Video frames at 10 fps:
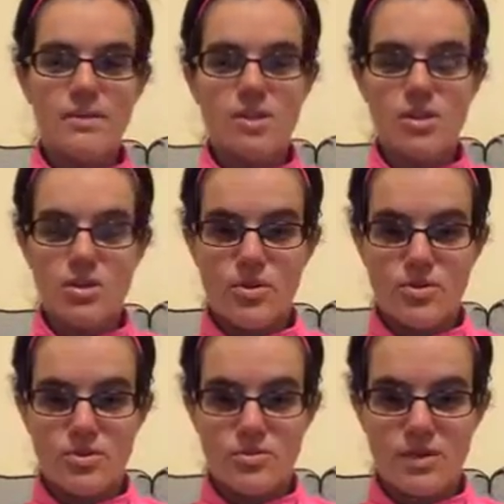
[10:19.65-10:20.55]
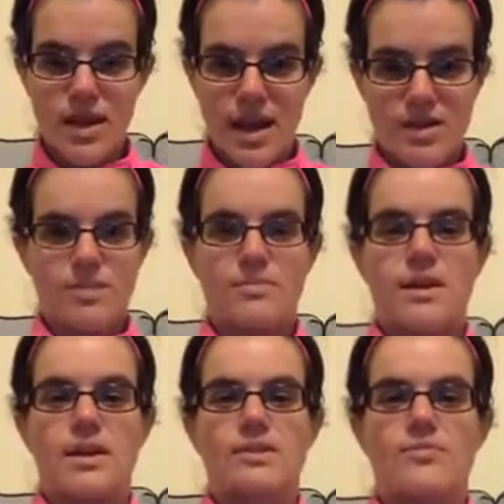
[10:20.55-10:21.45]
we just go with those 3 action
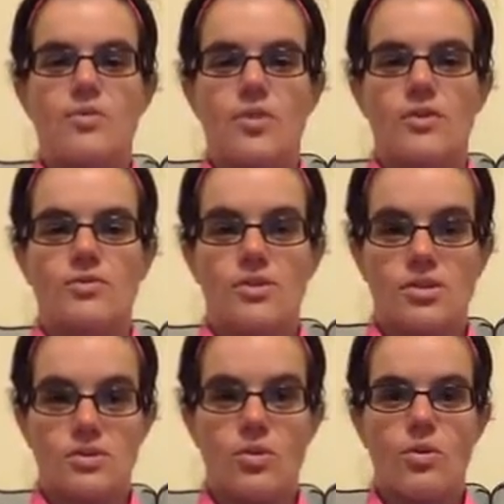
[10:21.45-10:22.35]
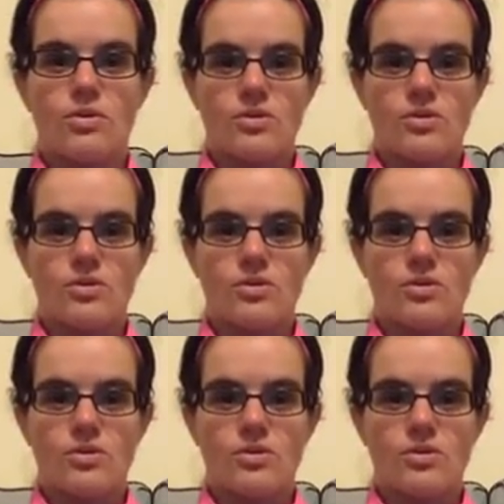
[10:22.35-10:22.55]
plans for this goal.